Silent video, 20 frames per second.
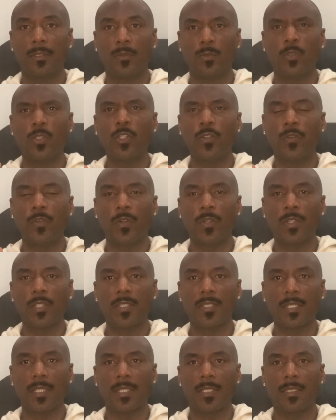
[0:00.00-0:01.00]
What are you
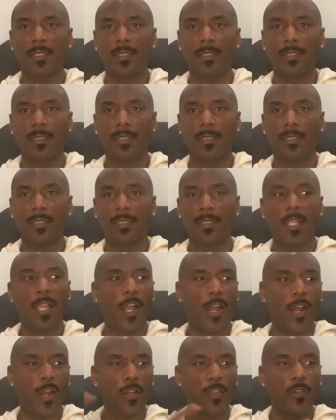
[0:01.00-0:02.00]
focused on?
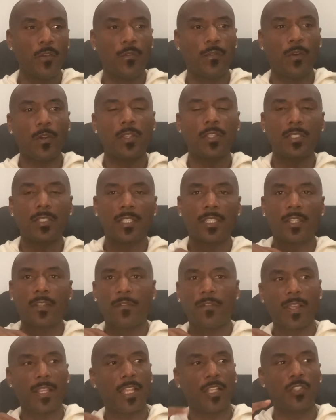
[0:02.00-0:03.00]
Are you focused on the
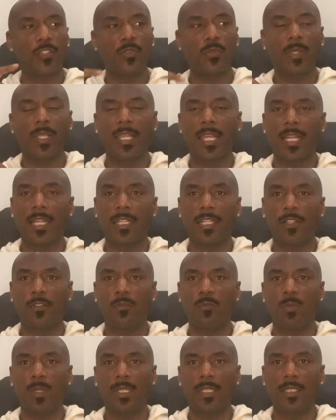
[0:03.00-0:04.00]
fact that you ain't got
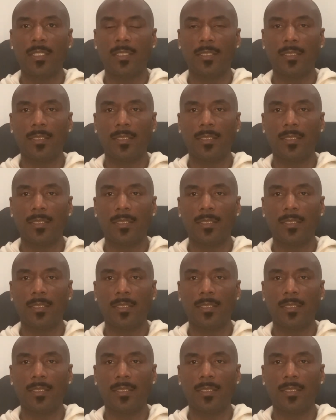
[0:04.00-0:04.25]
enough money?